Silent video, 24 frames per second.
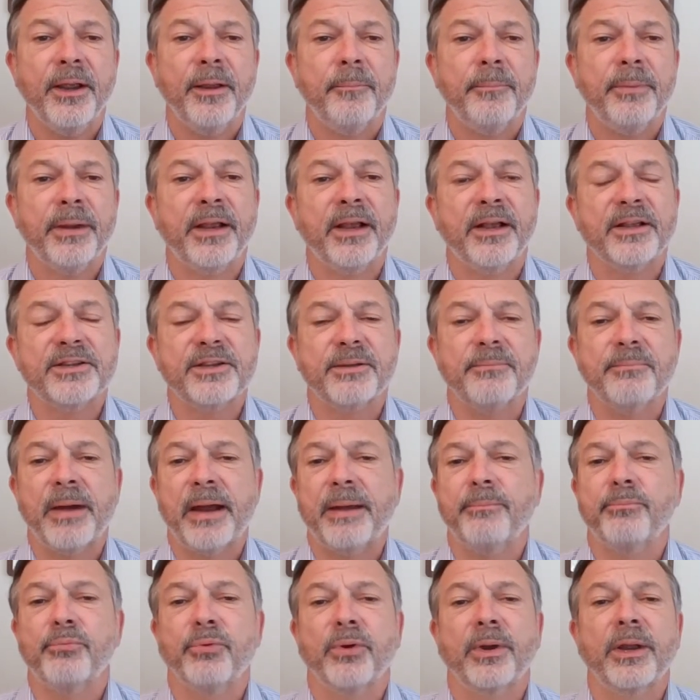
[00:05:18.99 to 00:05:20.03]
because it
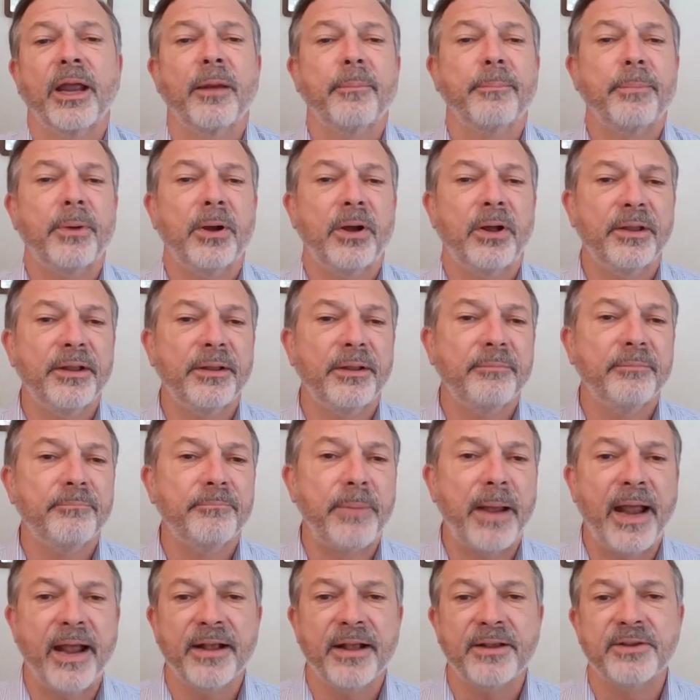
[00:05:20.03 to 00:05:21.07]
might bring up all the
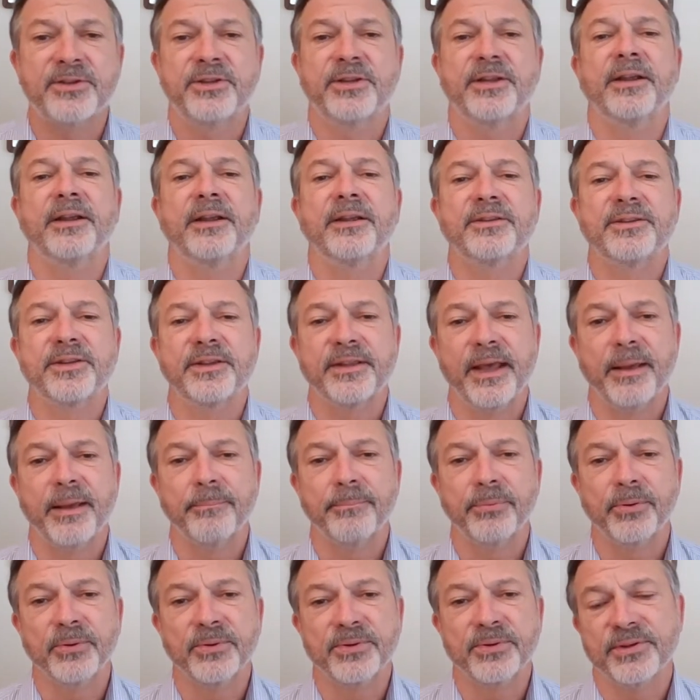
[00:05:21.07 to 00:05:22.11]
past things that that
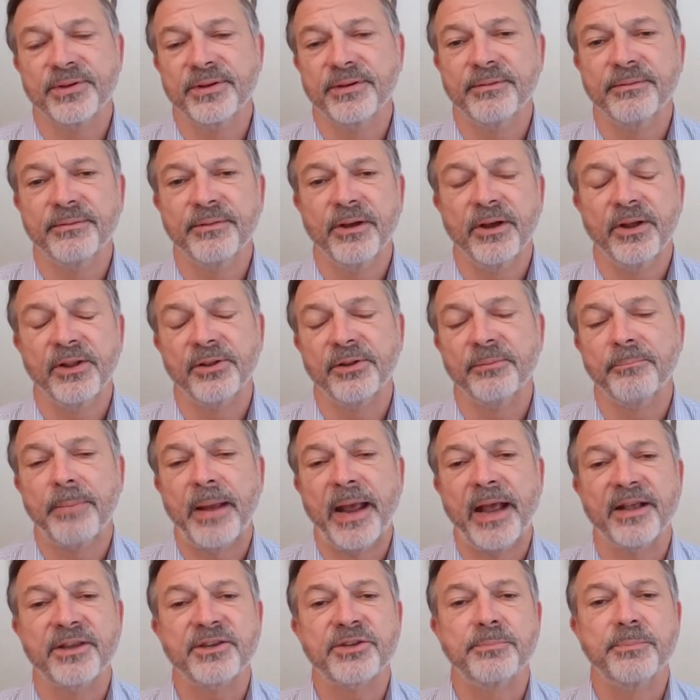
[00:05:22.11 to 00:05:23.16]
person, all the
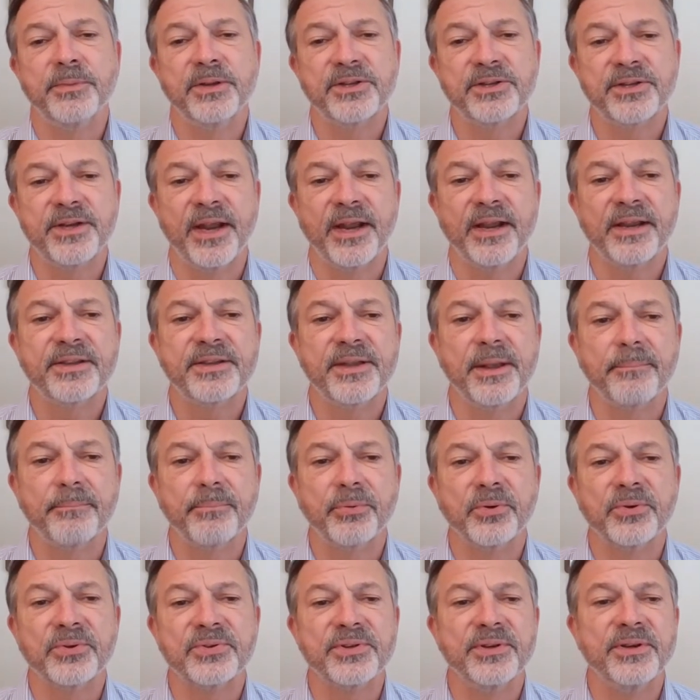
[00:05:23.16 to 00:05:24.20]
past mistakes that
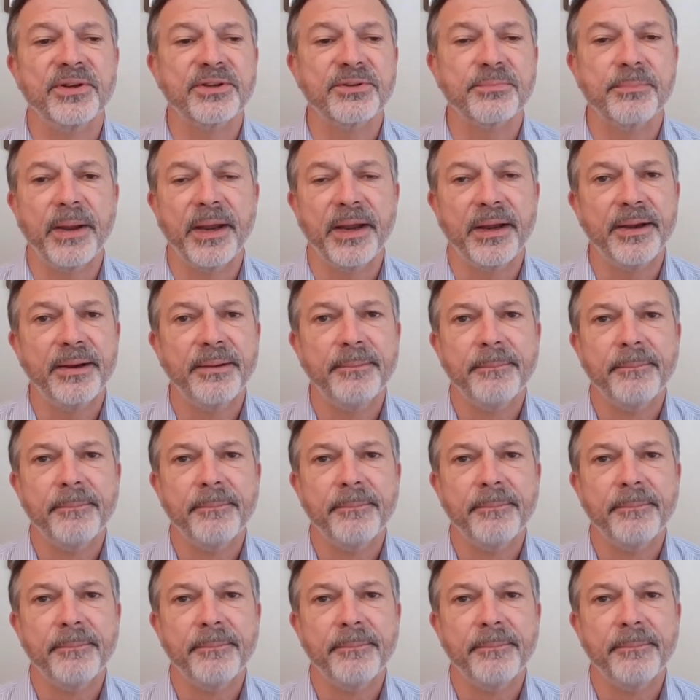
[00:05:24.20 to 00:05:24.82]
person has made.